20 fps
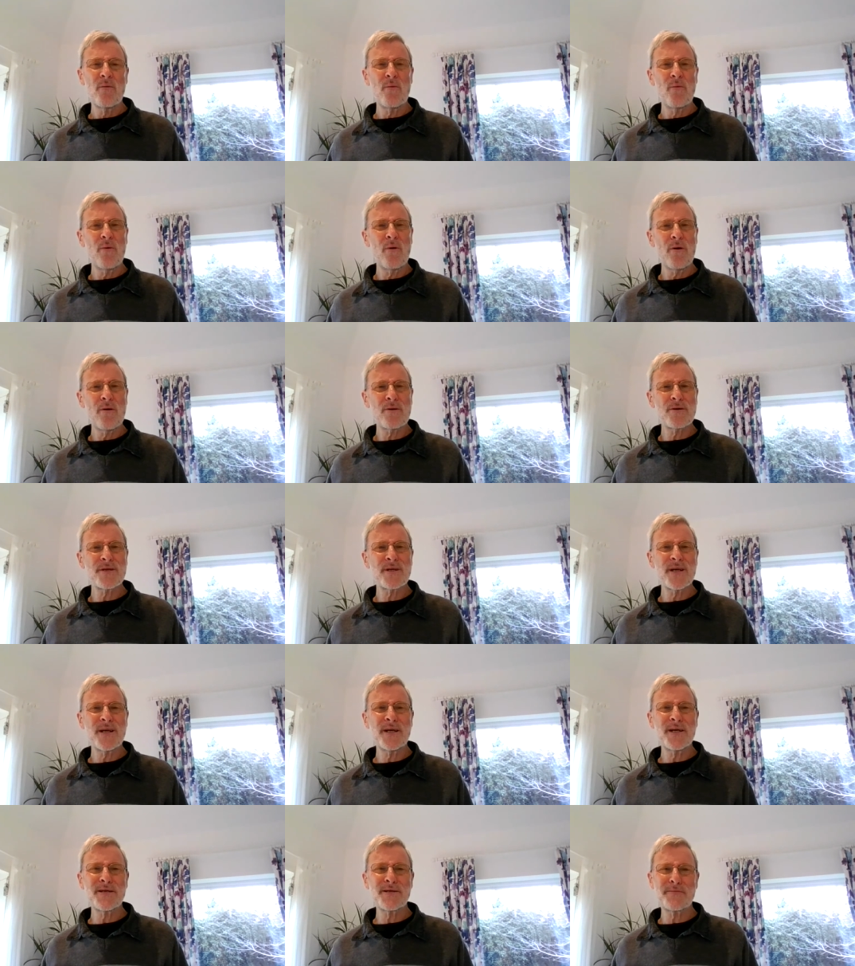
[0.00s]
what
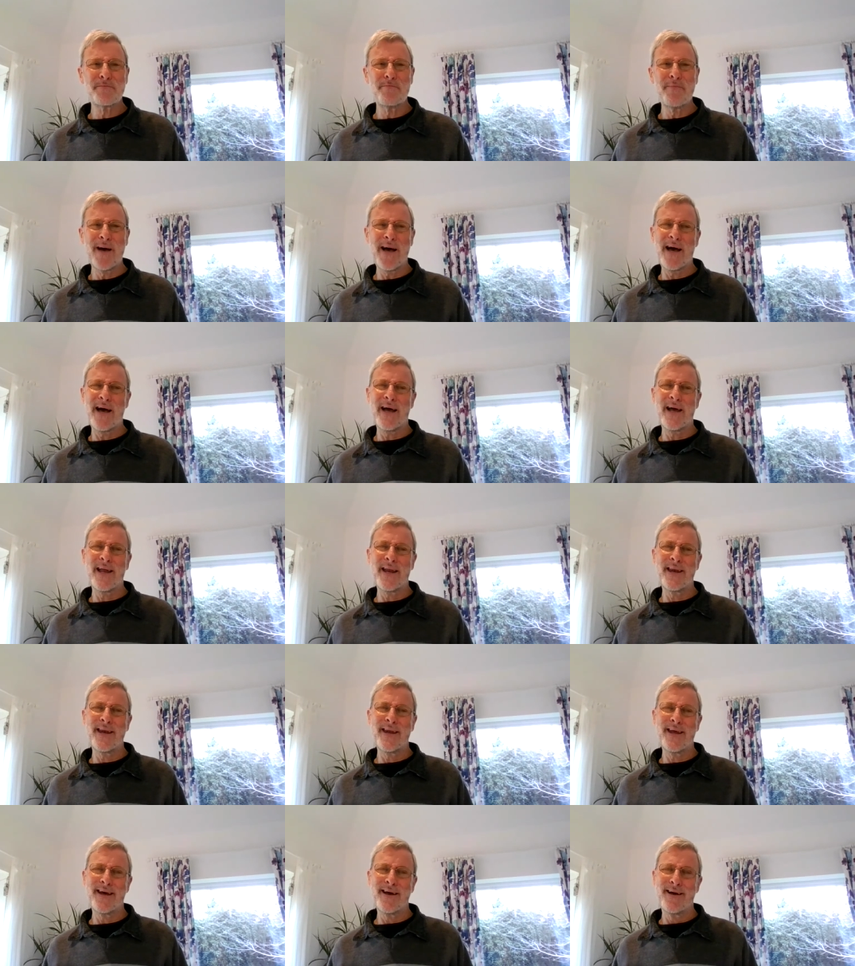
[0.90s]
is
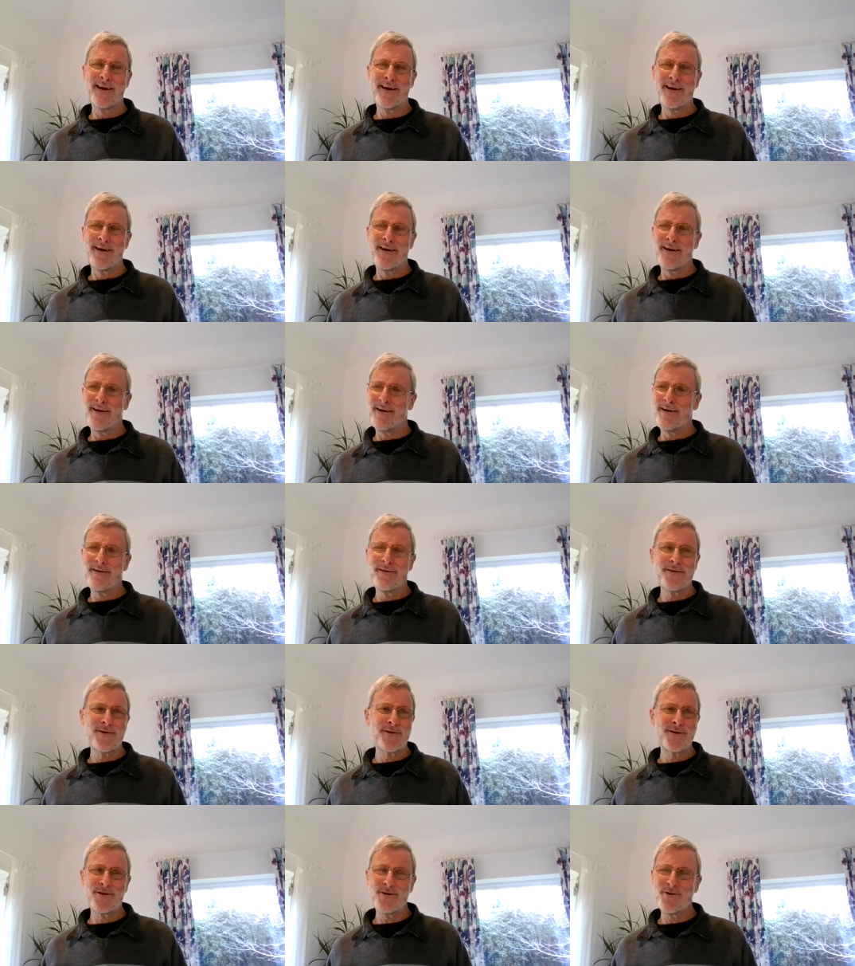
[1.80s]
man
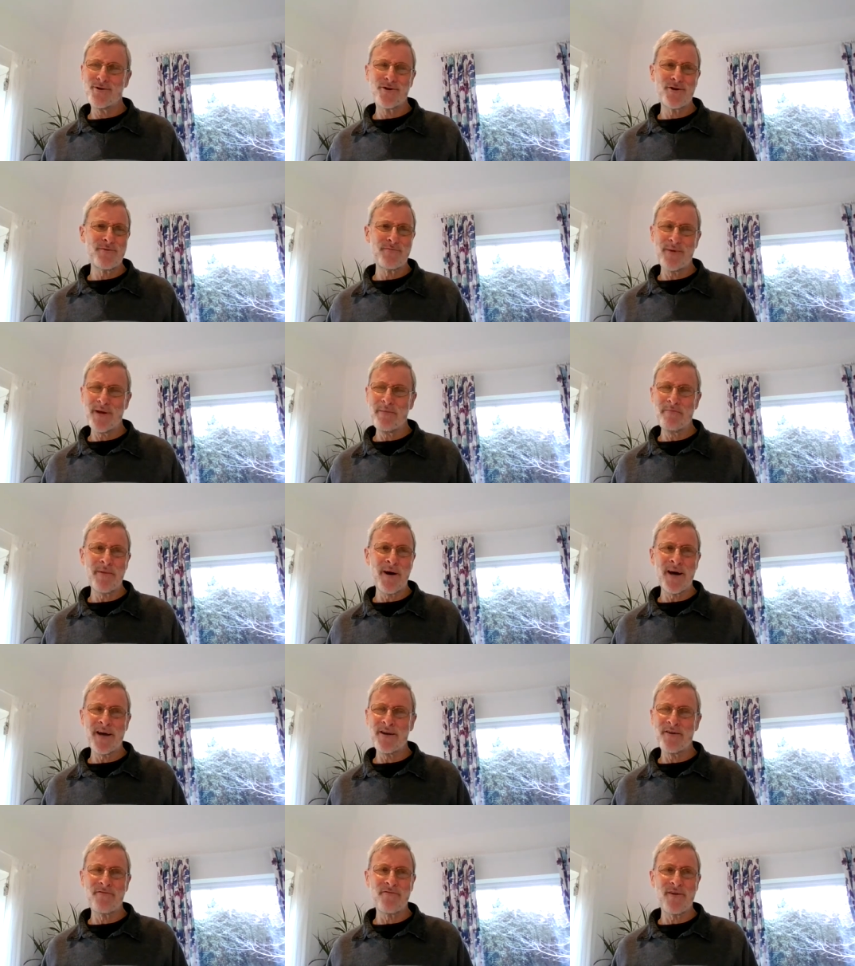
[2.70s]
that you should be
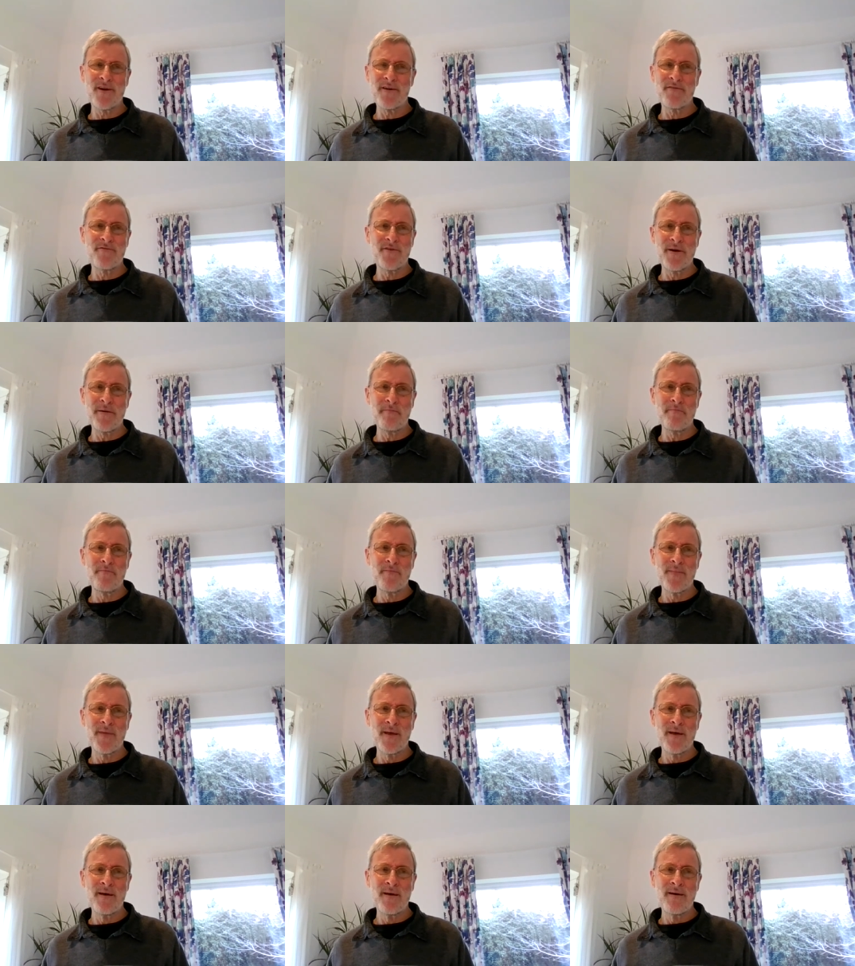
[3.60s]
mindful of him,
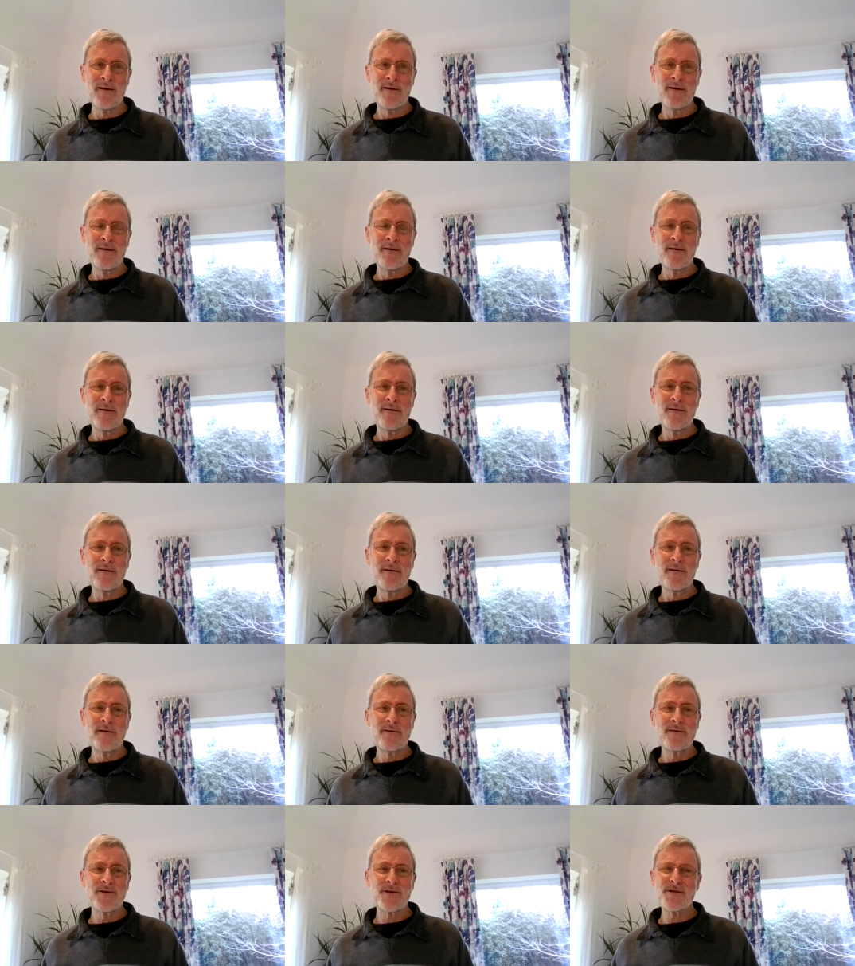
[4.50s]

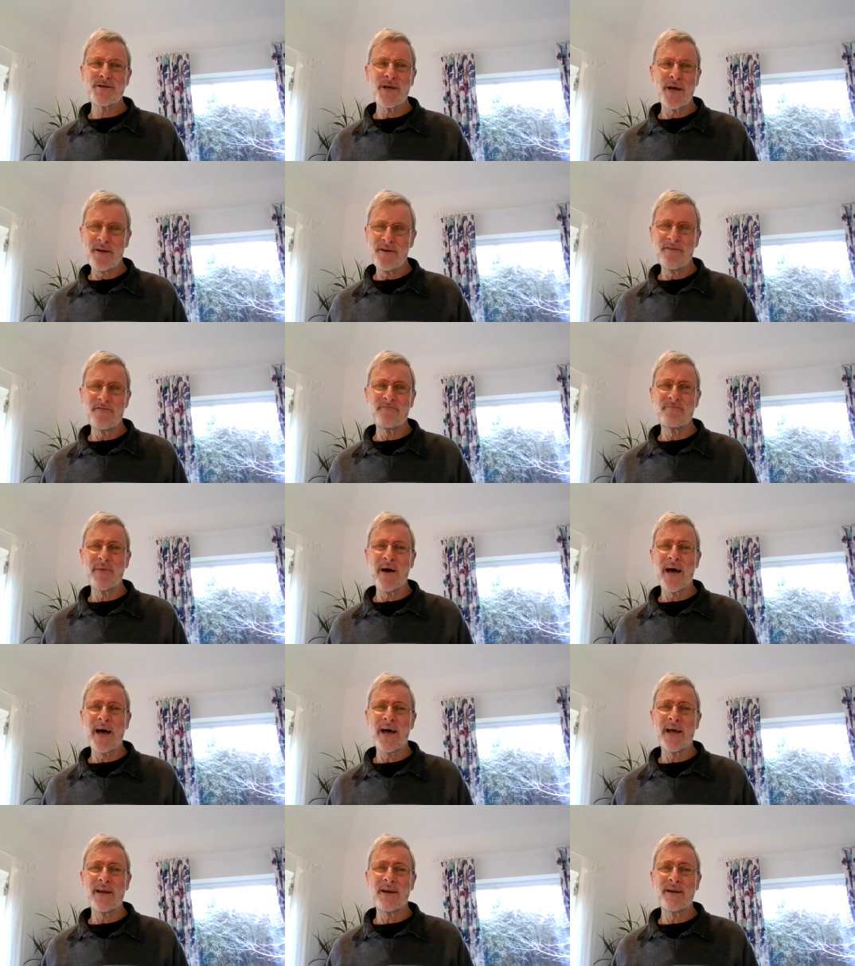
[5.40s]
the Son of
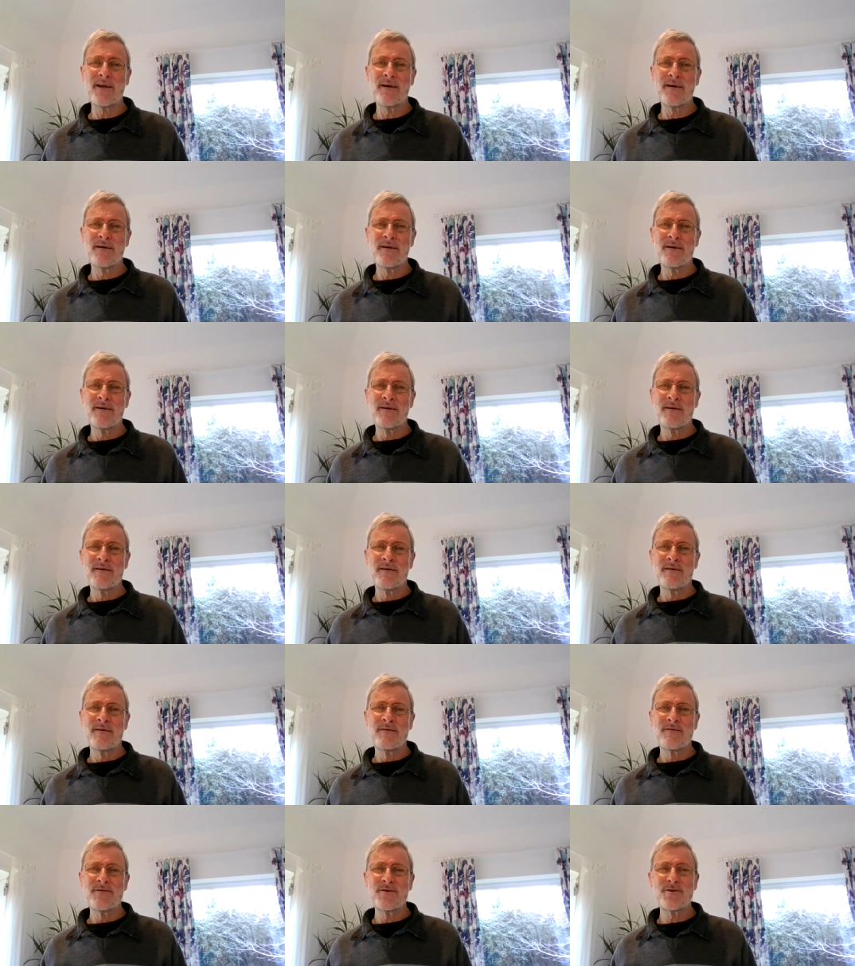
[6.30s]
Man
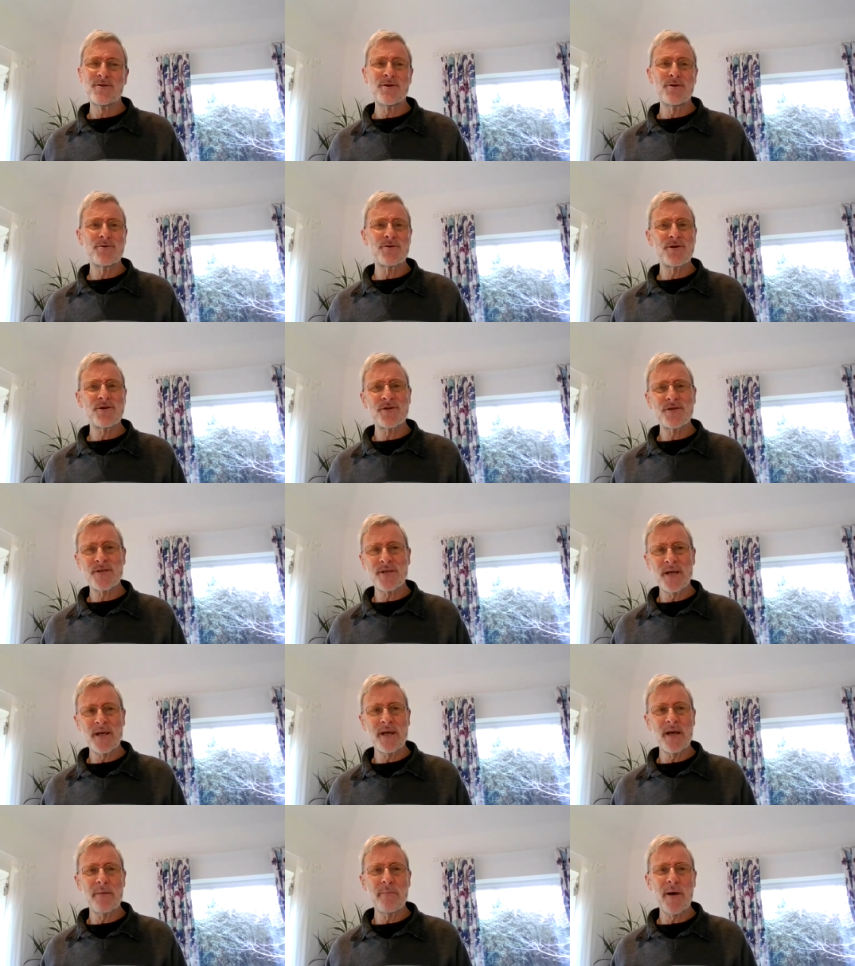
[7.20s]
that you should
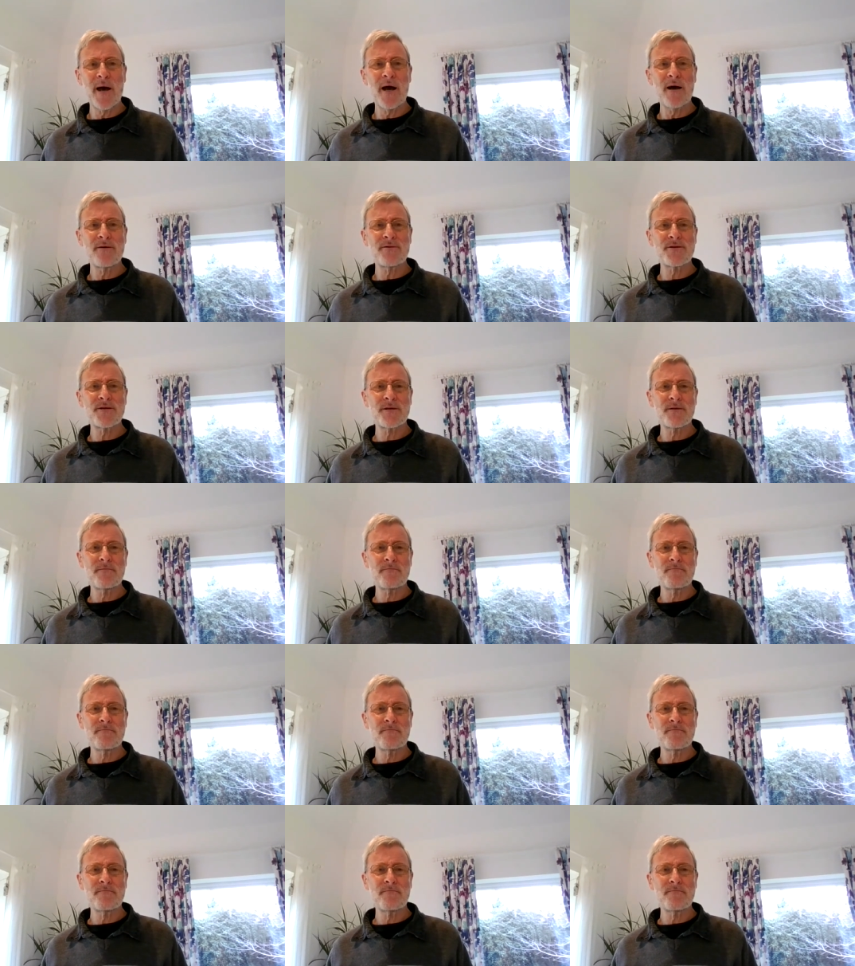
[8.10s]
seek him out?